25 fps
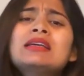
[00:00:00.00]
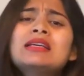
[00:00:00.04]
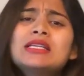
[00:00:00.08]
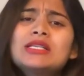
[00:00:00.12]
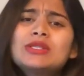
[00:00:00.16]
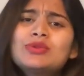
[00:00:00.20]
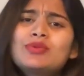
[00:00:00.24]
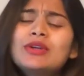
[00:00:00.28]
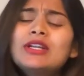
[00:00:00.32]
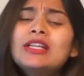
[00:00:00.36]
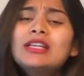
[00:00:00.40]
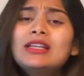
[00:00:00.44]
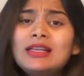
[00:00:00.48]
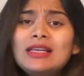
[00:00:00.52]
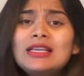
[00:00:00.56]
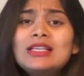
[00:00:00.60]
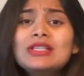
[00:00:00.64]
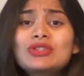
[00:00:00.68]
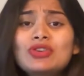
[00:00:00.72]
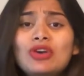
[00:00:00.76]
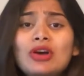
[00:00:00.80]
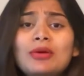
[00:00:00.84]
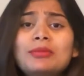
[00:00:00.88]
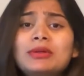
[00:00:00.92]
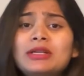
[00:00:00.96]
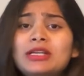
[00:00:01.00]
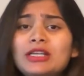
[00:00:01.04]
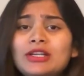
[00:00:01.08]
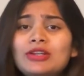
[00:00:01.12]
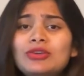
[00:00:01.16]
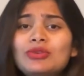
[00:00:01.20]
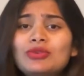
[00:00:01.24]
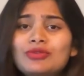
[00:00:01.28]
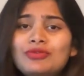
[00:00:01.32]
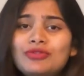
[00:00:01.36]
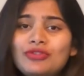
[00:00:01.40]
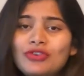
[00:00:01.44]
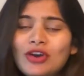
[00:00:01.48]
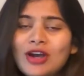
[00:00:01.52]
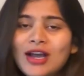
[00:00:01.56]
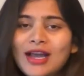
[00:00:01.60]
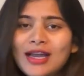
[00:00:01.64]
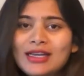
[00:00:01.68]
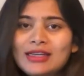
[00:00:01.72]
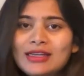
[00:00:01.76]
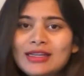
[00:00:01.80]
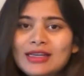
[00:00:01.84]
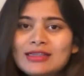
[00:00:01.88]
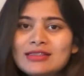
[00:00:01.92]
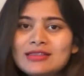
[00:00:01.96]
Sweden is commonly known for
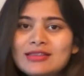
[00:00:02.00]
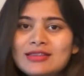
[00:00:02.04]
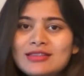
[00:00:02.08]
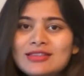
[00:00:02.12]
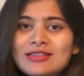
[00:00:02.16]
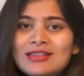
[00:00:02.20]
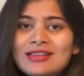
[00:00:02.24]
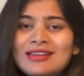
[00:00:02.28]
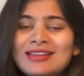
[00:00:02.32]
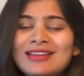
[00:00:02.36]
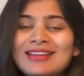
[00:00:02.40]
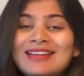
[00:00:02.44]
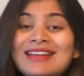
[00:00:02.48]
high taxes.